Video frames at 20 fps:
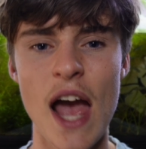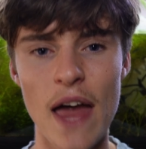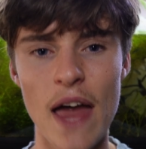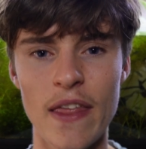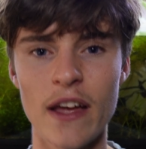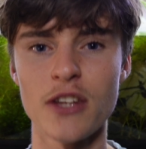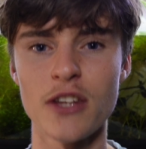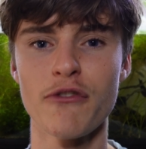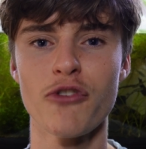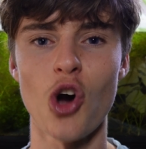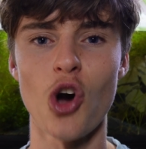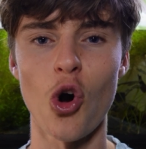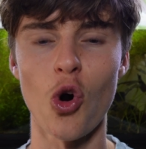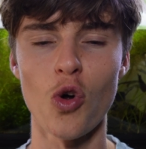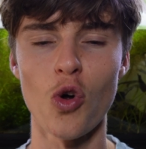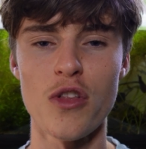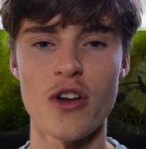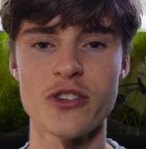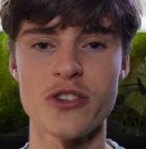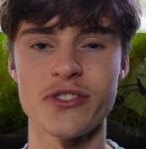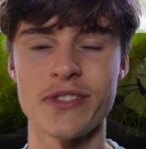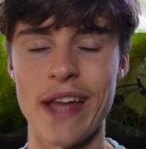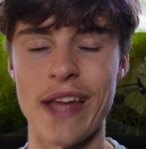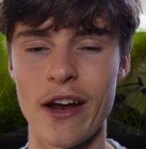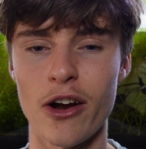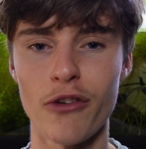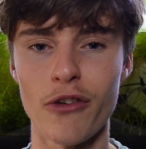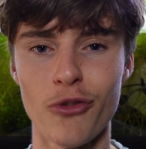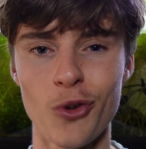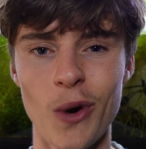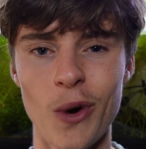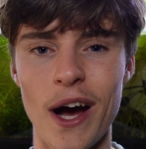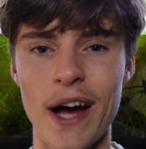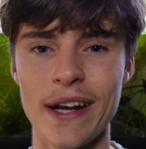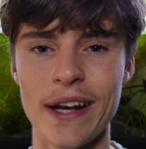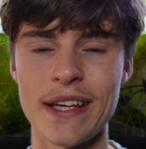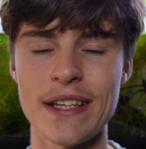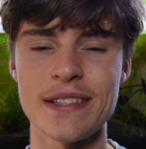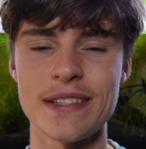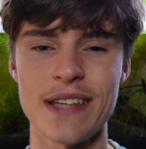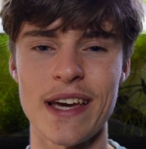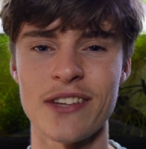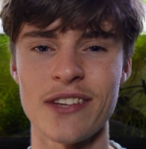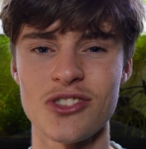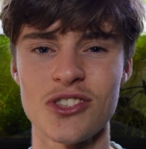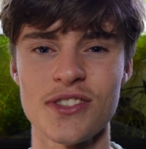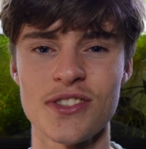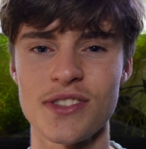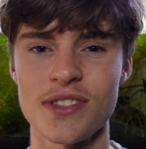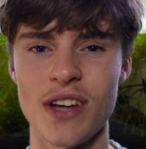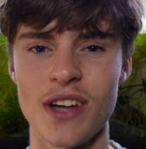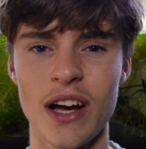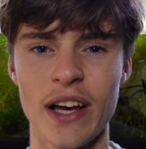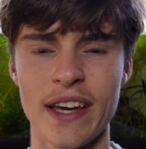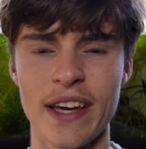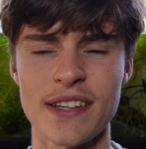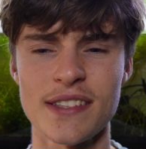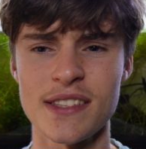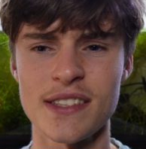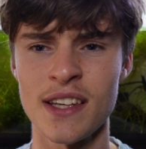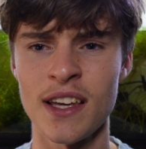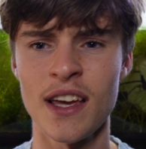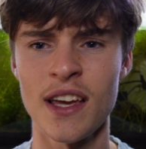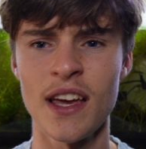and then you've got all those nano varieties and just, I guess,